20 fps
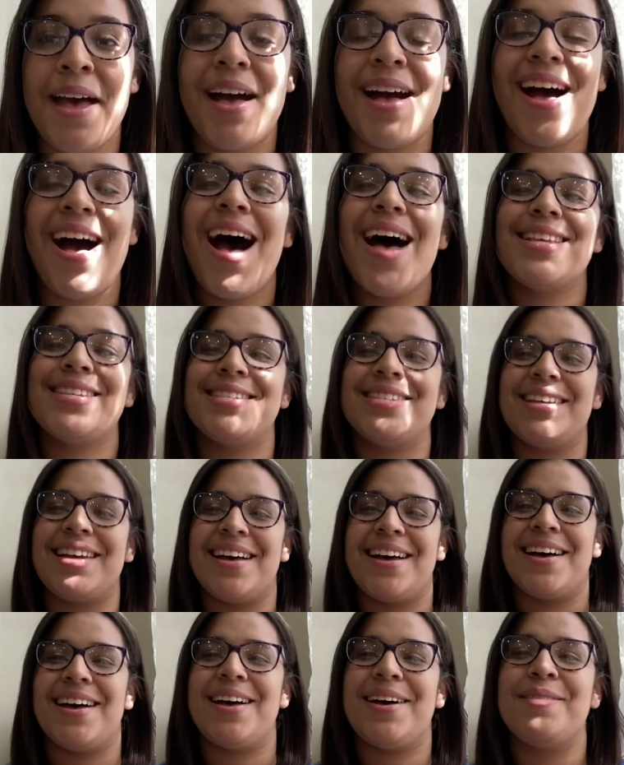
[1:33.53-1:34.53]

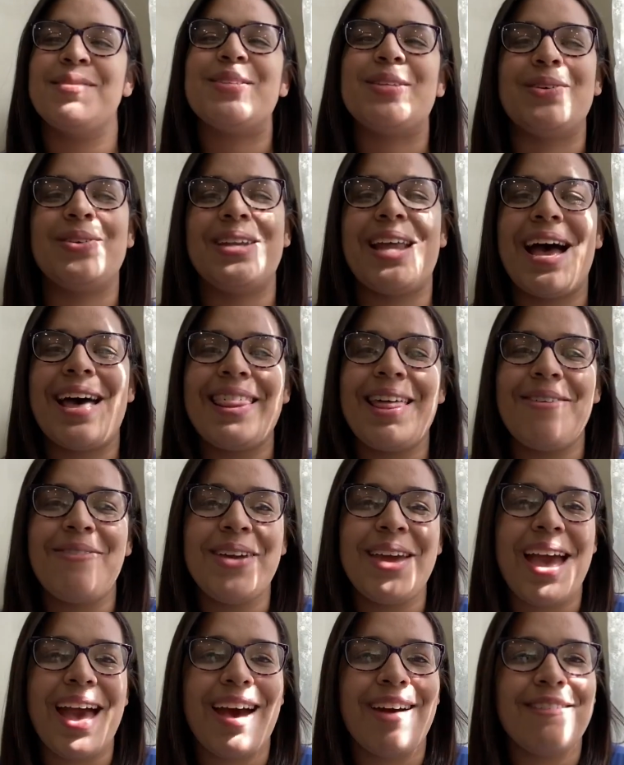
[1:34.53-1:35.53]
Awesome. So now that
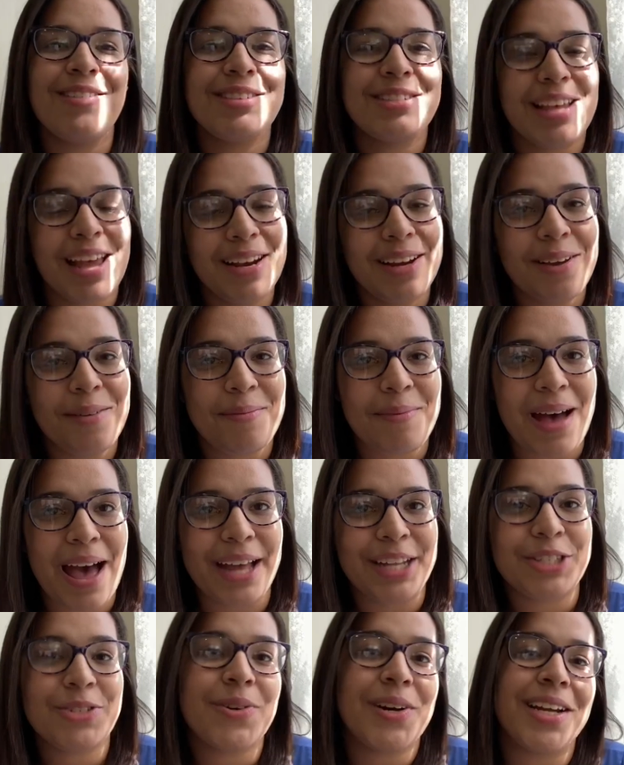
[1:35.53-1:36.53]
we have said
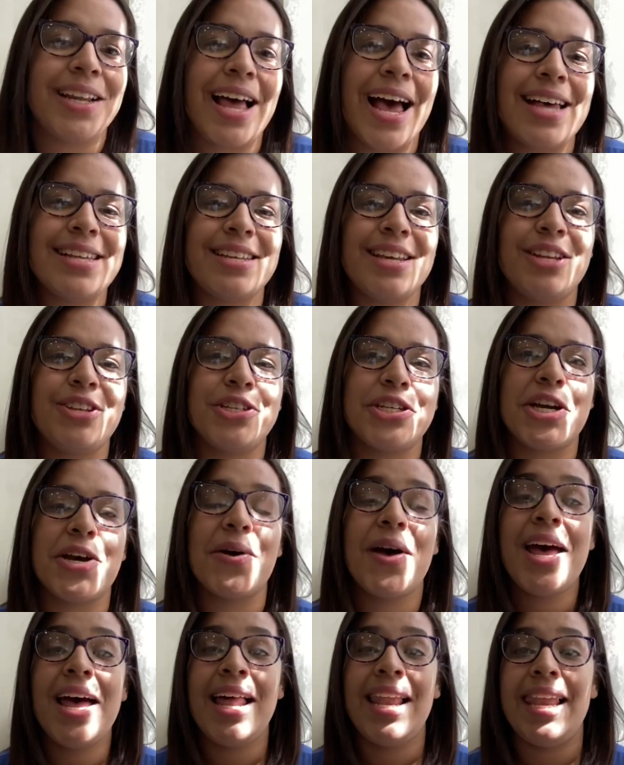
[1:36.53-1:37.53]
goodbye to our last
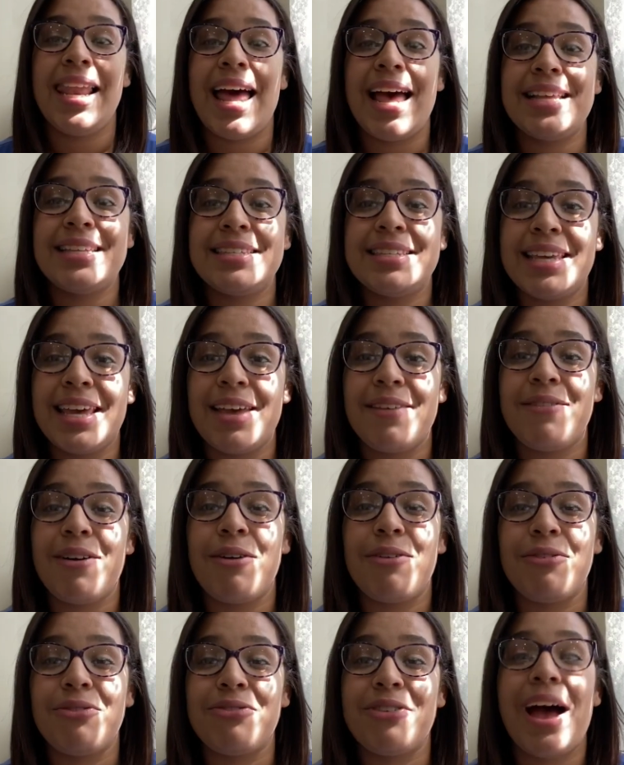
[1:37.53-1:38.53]
intro, let's give
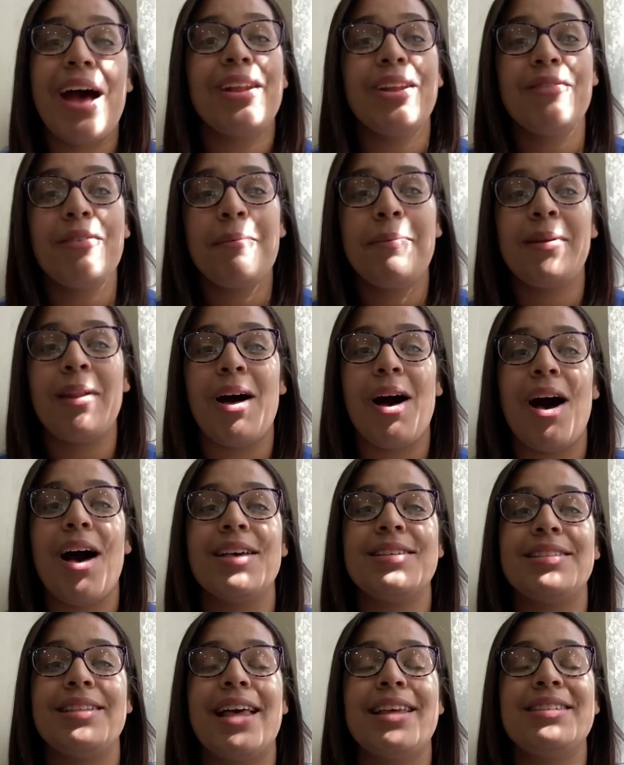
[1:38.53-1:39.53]
a round of
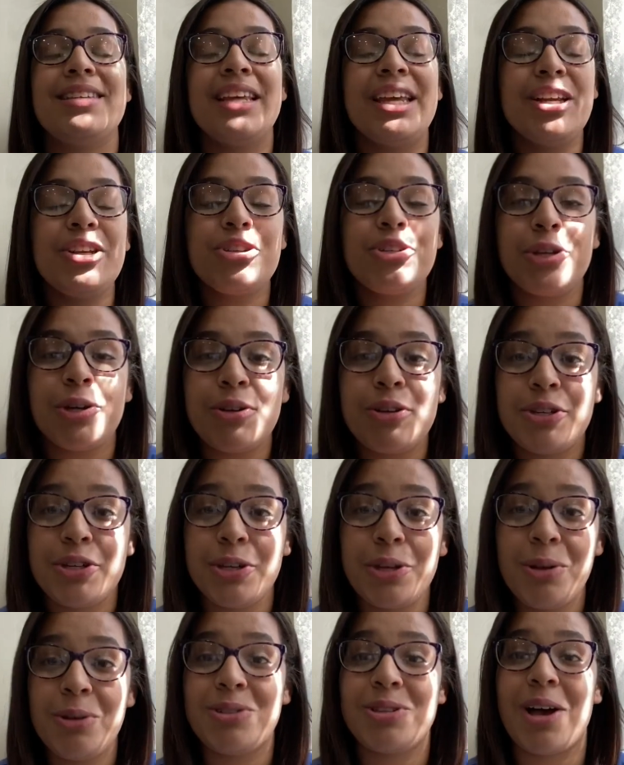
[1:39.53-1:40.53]
applause. Let's
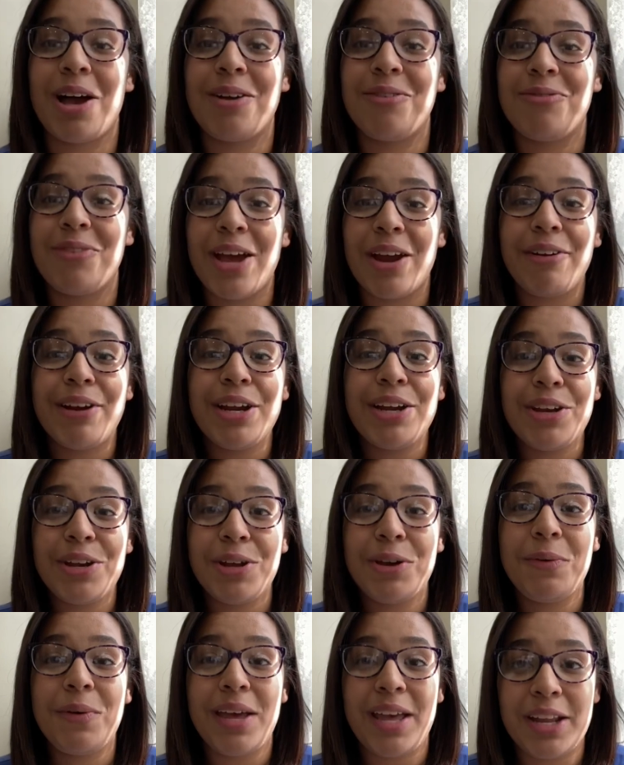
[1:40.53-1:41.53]
introduce our very
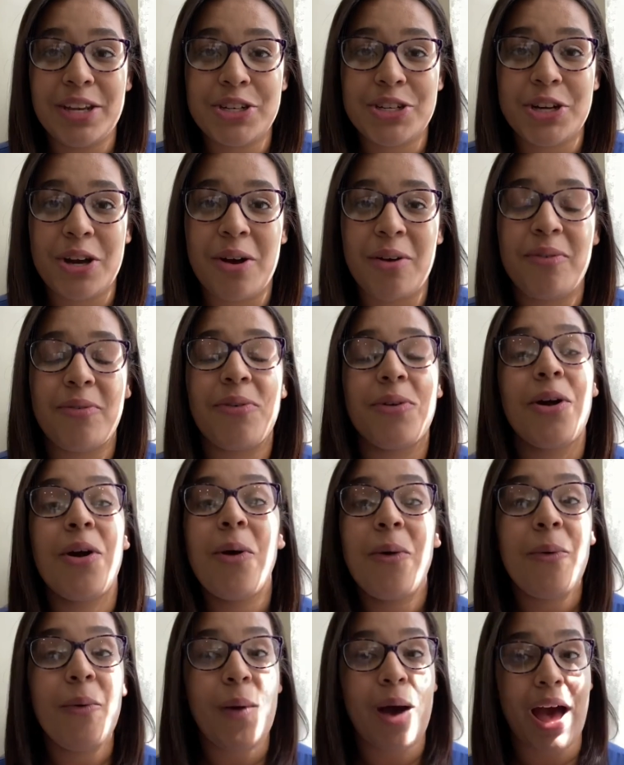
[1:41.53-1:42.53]
new intro for
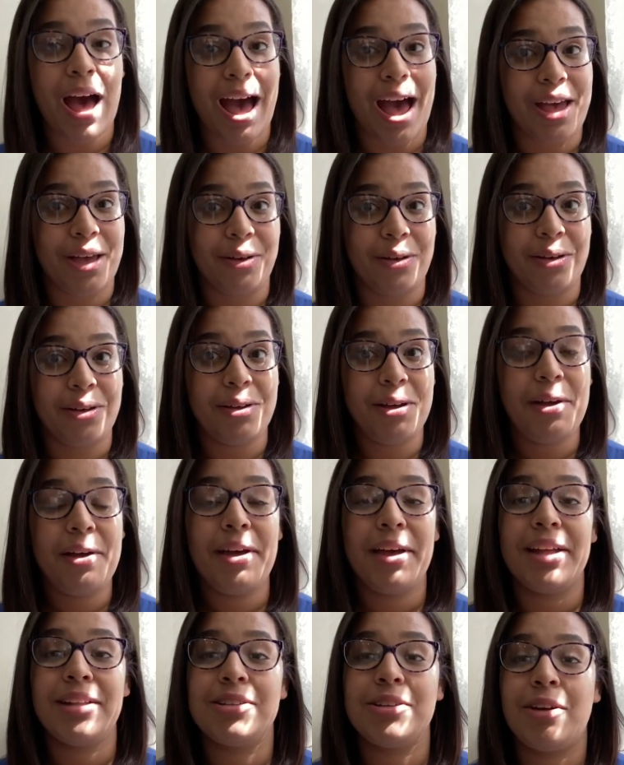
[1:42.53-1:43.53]
a while
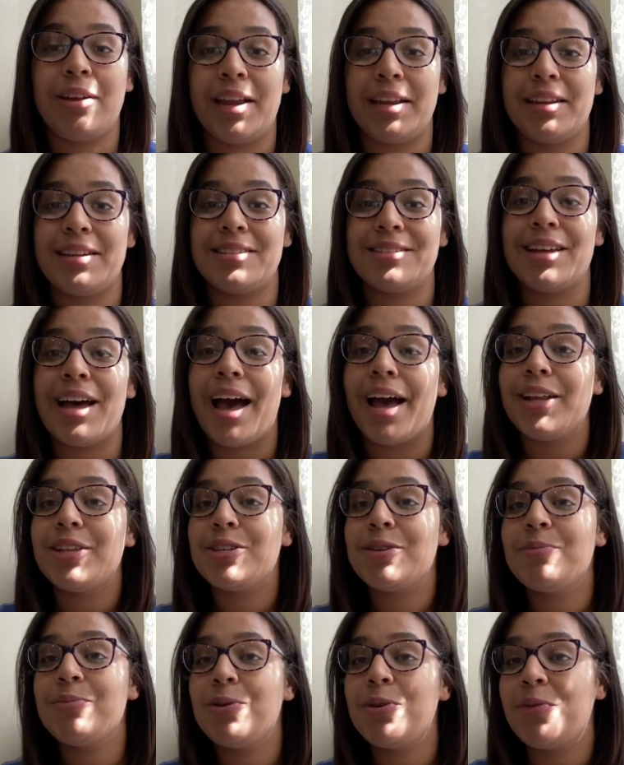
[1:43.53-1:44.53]
until I decide
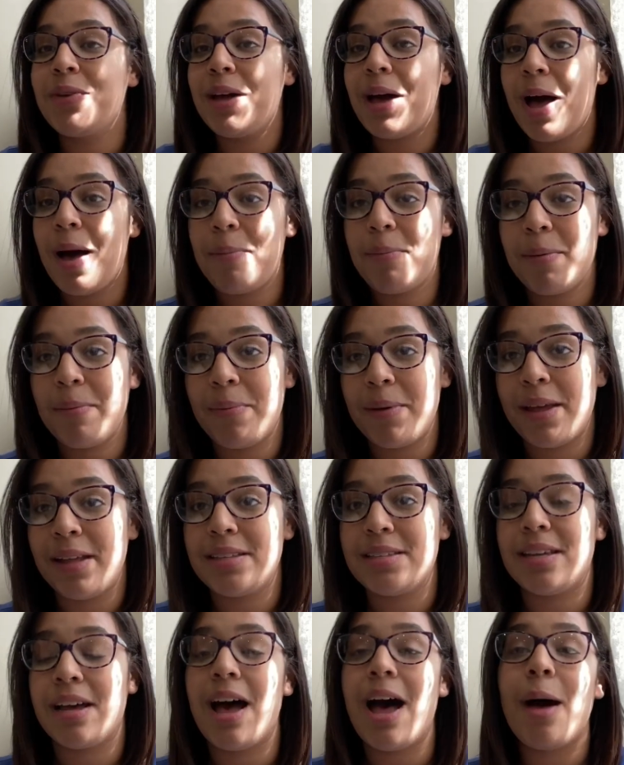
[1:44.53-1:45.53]
to move it up a
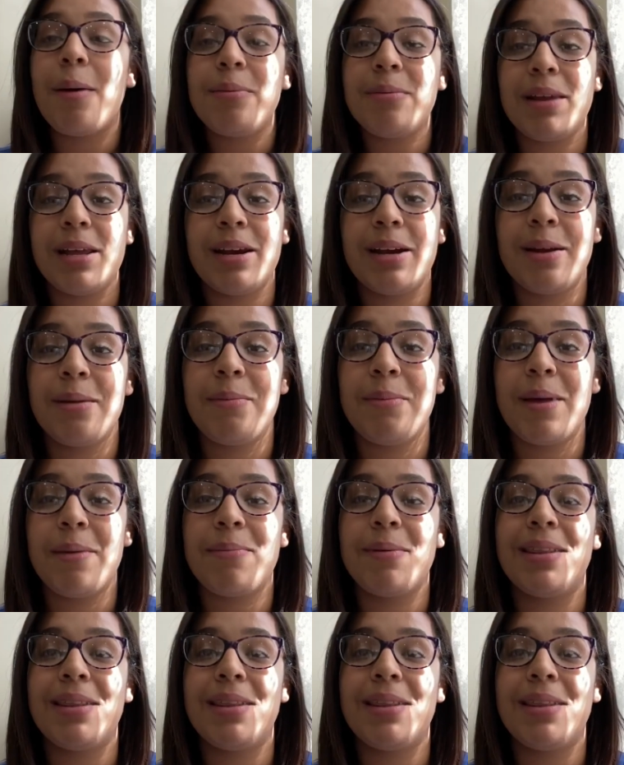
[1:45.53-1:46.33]
bit, to update it a bit.